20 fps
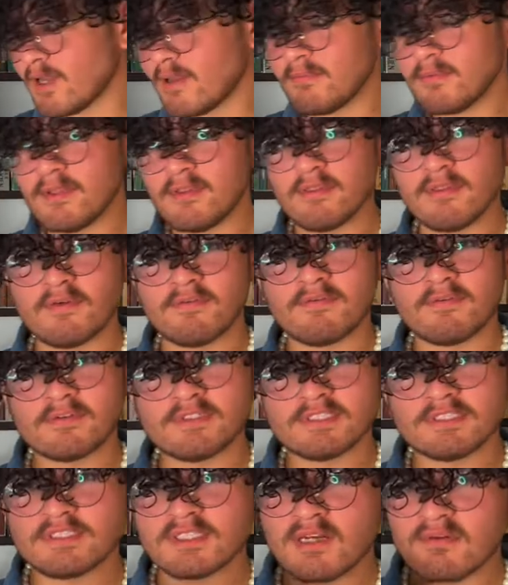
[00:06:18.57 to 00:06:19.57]
I mean, the
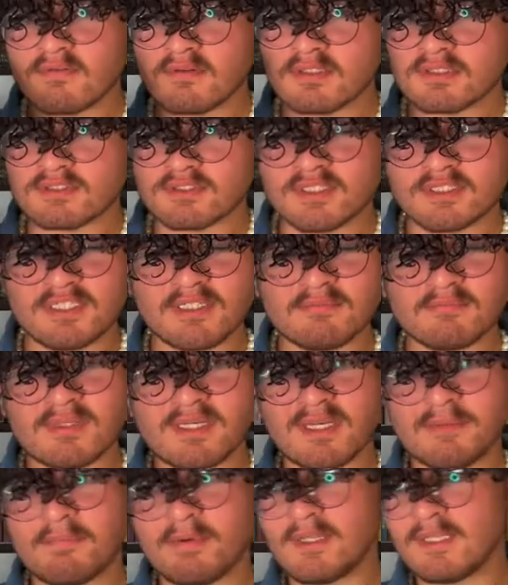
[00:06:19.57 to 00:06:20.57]
first novel is written
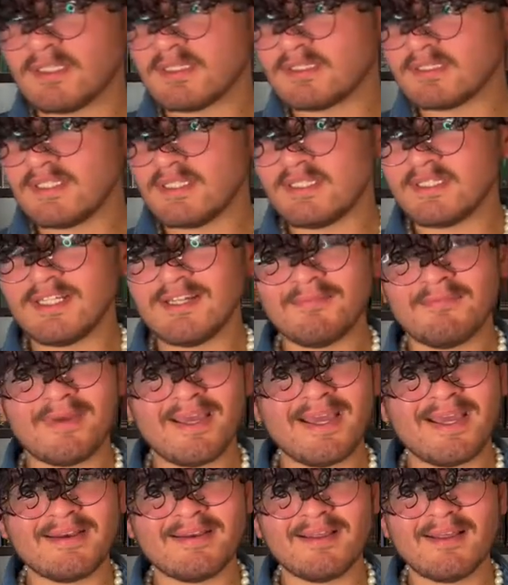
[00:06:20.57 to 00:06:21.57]
by a Palestinian
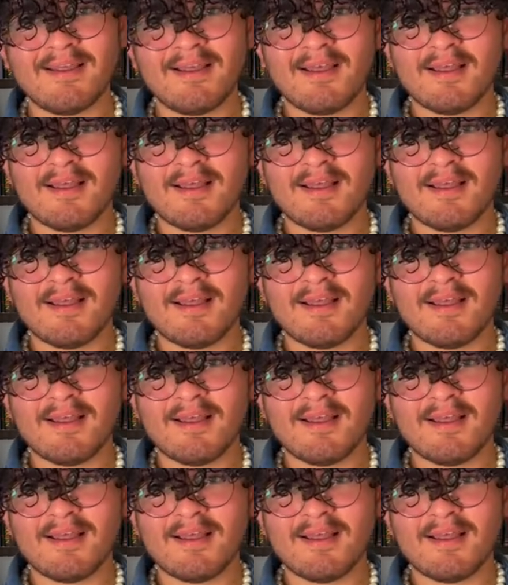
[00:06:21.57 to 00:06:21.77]
man.